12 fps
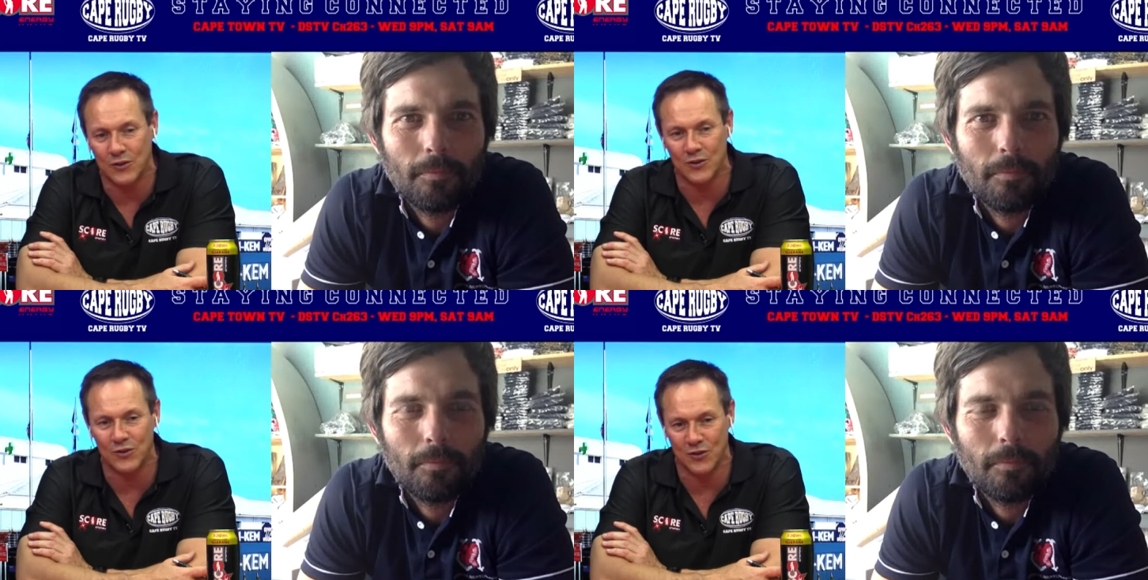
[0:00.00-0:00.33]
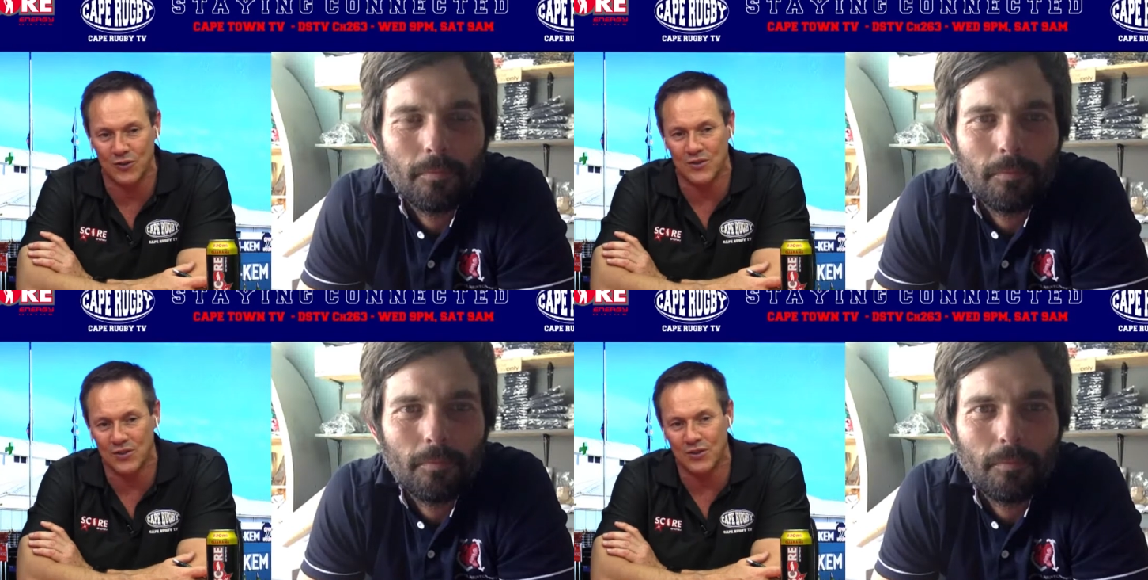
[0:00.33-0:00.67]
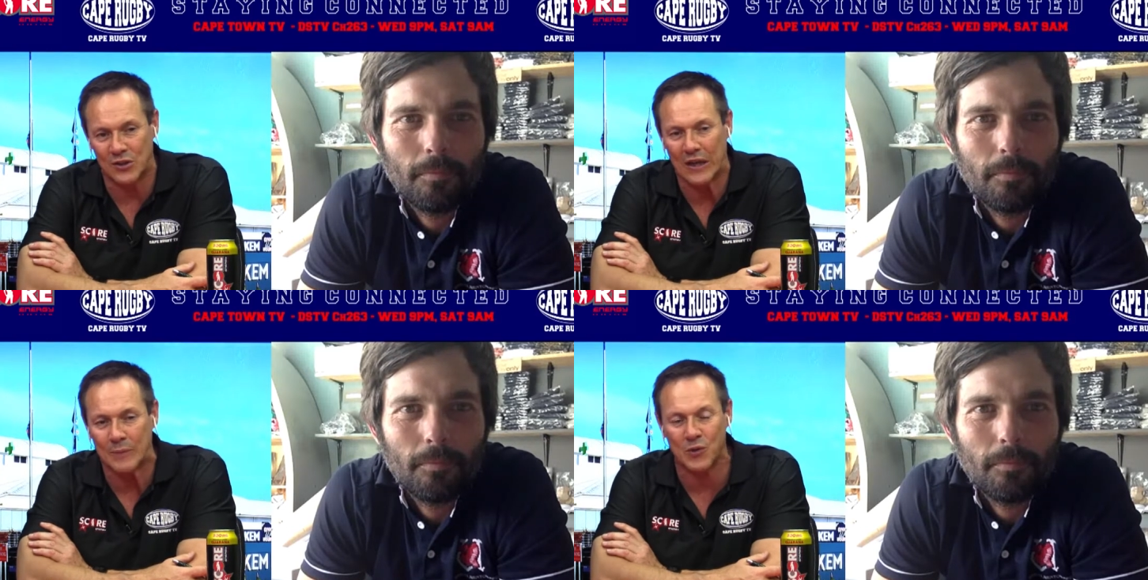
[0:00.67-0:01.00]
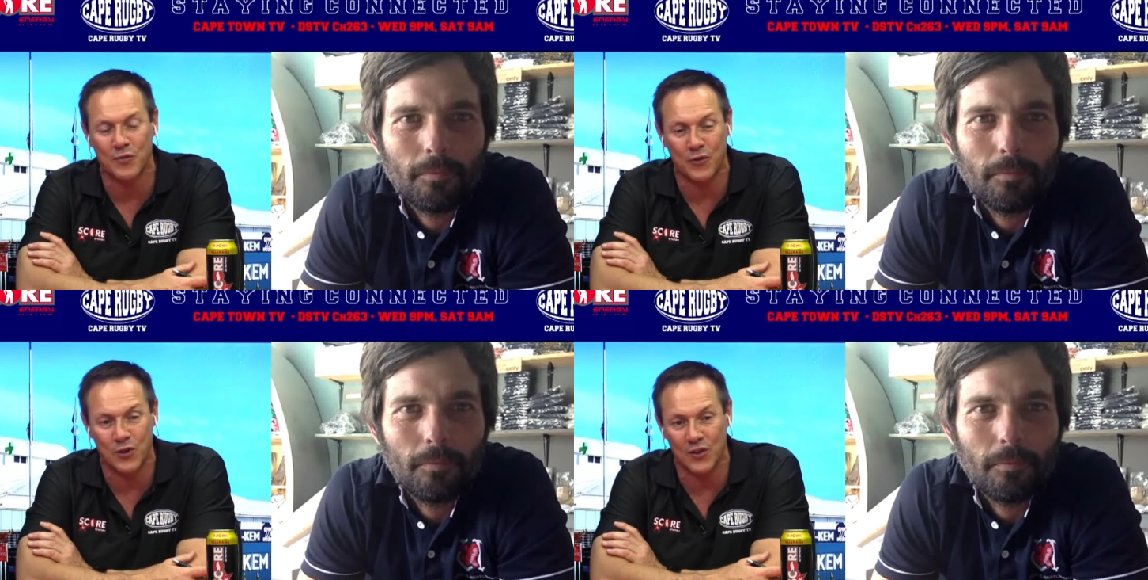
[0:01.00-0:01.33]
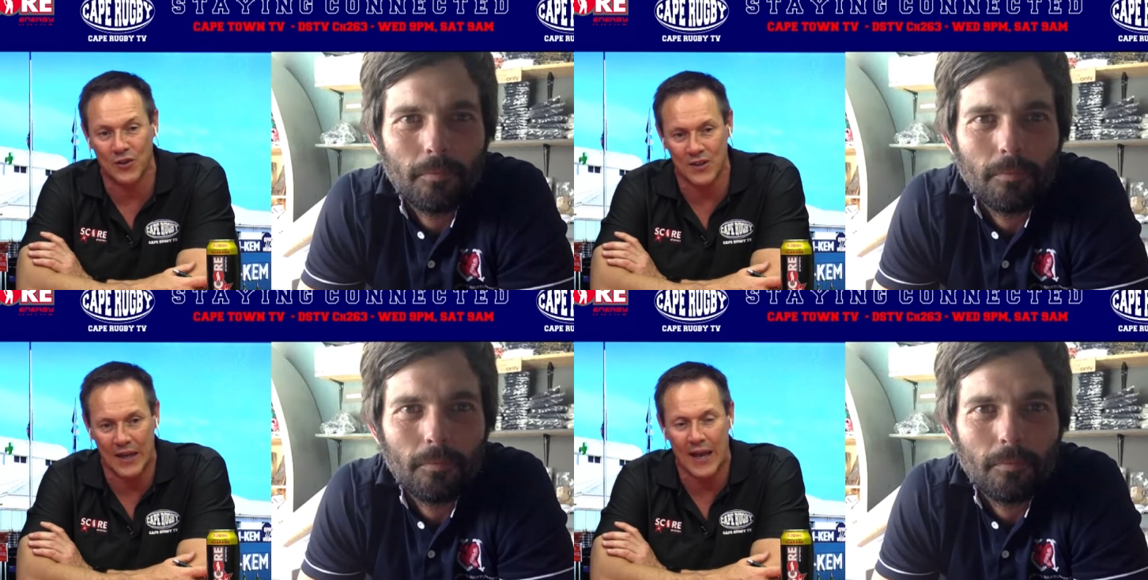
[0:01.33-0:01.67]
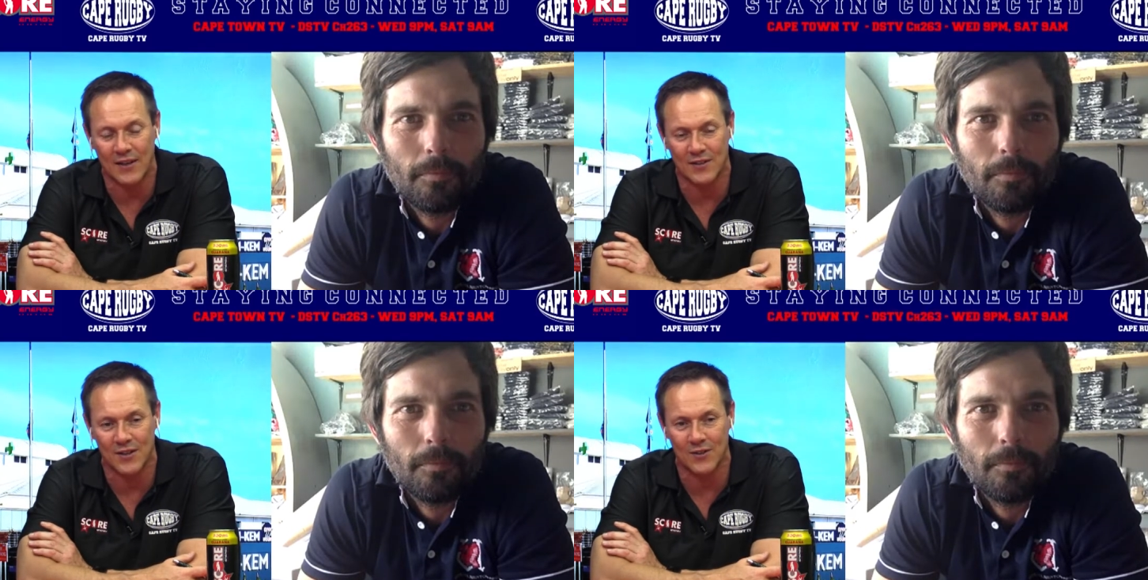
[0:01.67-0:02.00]
Speaker 1: You you you kept your foot on the
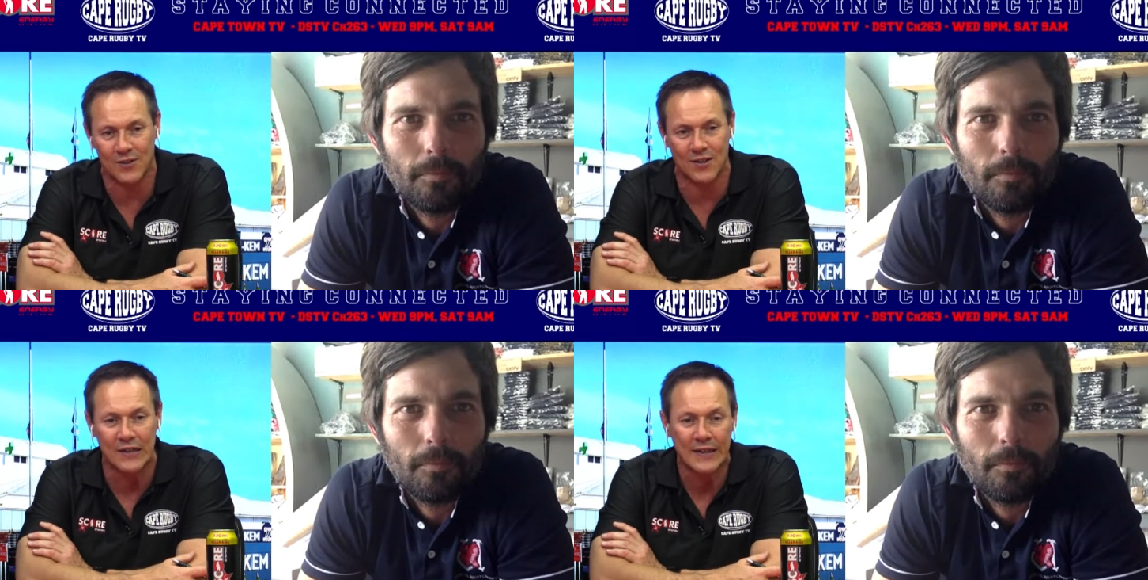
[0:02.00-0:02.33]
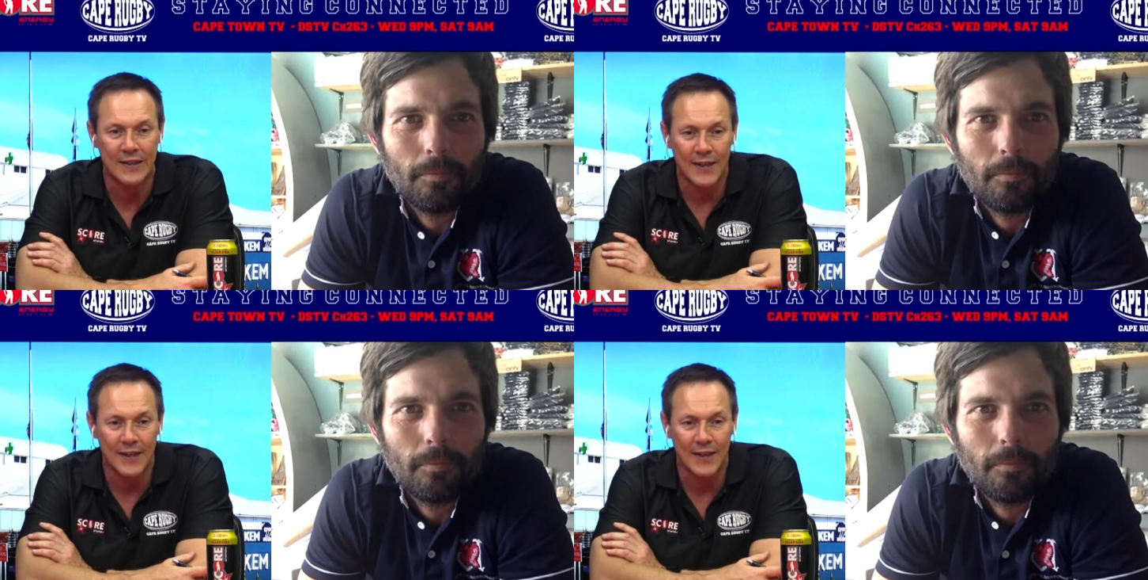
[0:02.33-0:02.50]
gas and